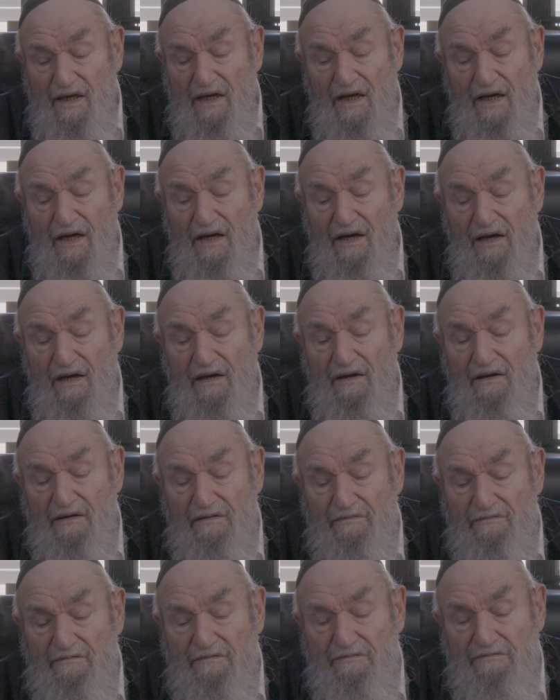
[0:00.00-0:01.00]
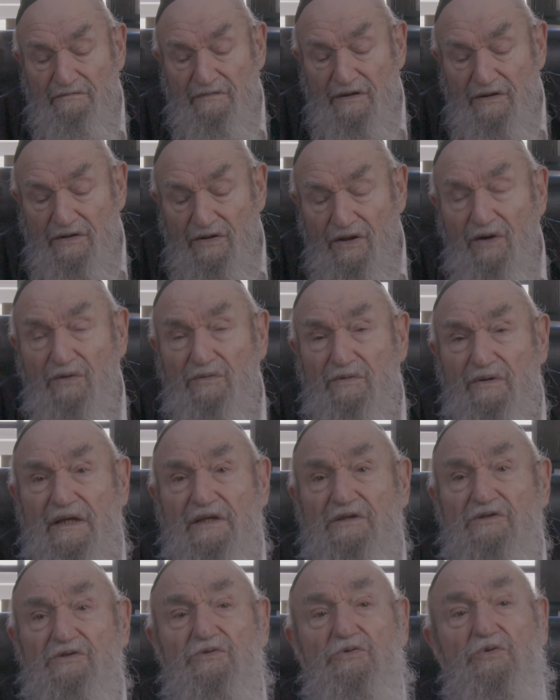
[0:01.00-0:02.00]
uh, no,
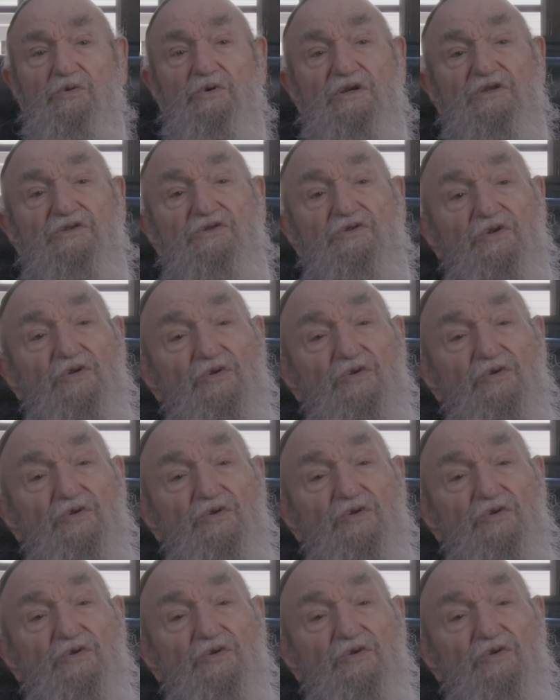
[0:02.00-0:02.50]
let's do this